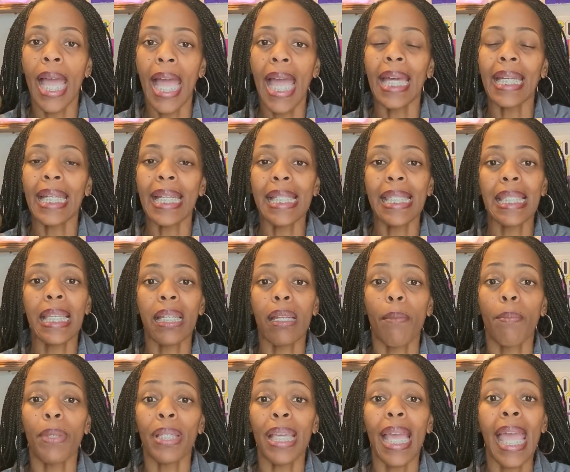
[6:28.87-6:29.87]
and it's going
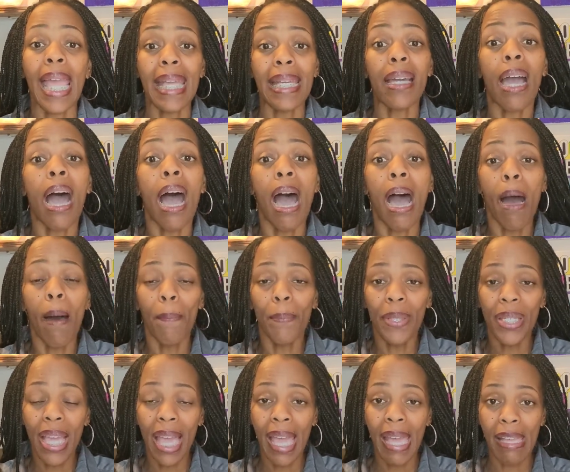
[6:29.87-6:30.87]
to be a calm
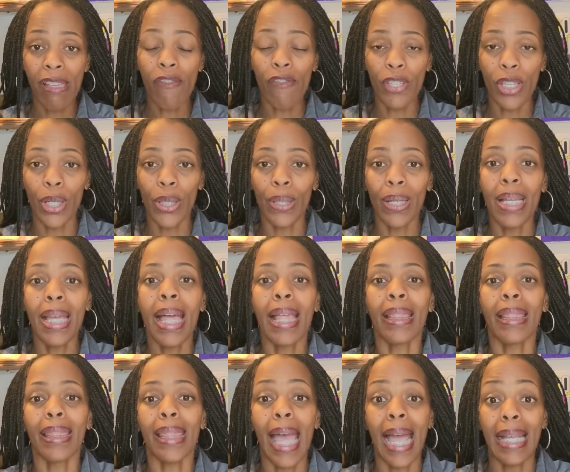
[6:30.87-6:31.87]
behavior
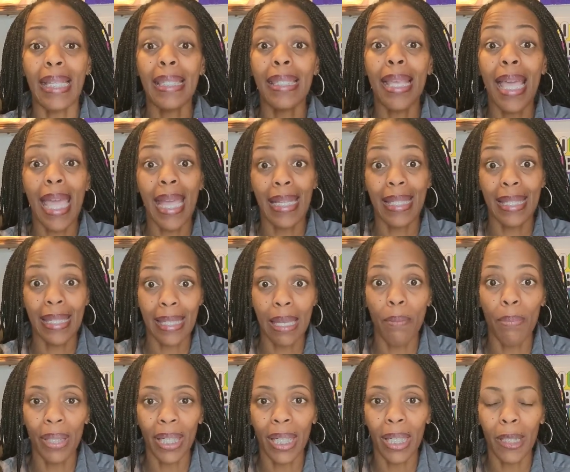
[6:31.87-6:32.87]
that's
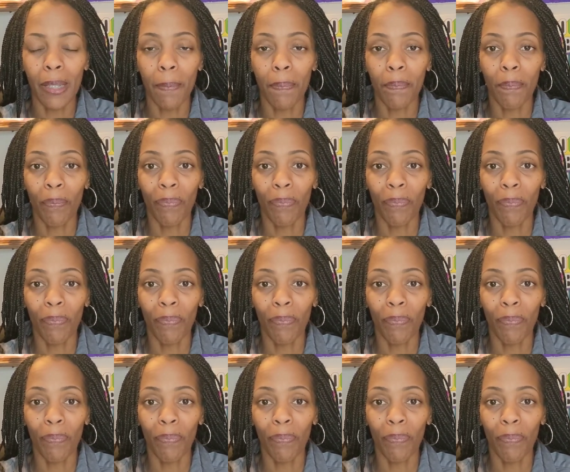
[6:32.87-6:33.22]
exhibited.